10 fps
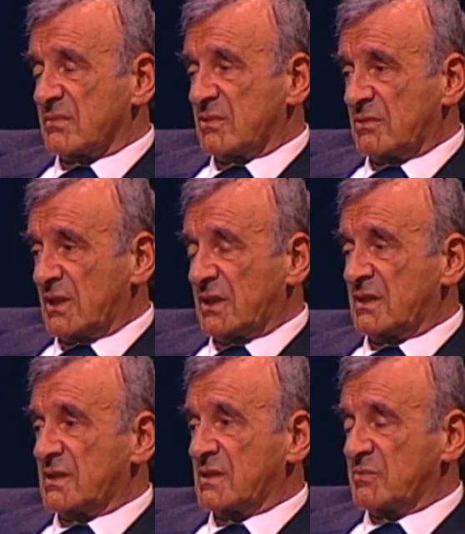today
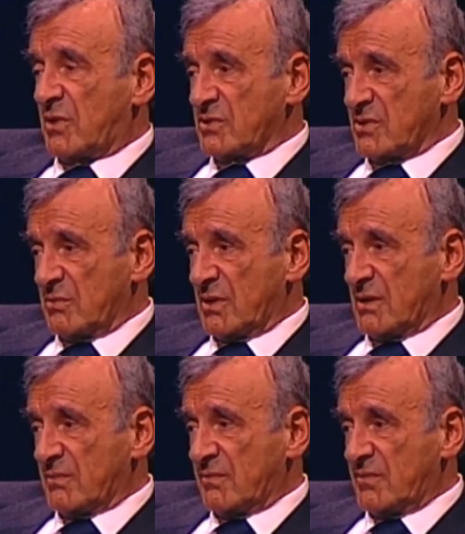is responsible,
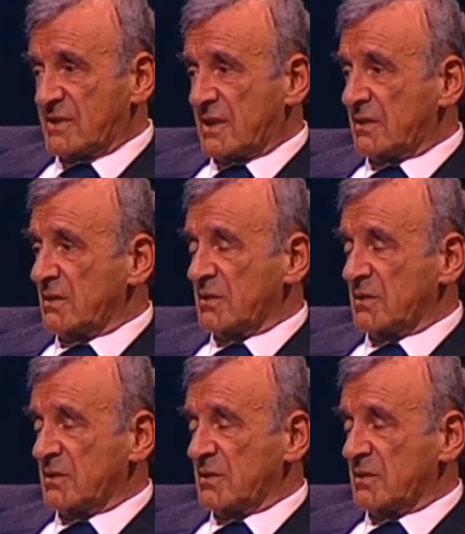we said it